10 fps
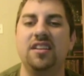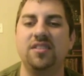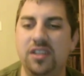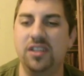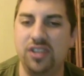
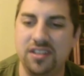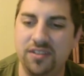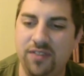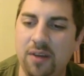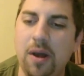really
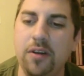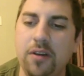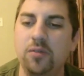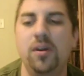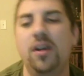justify. Well,
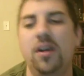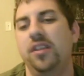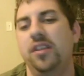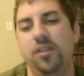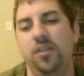you
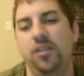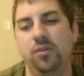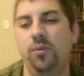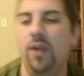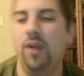raised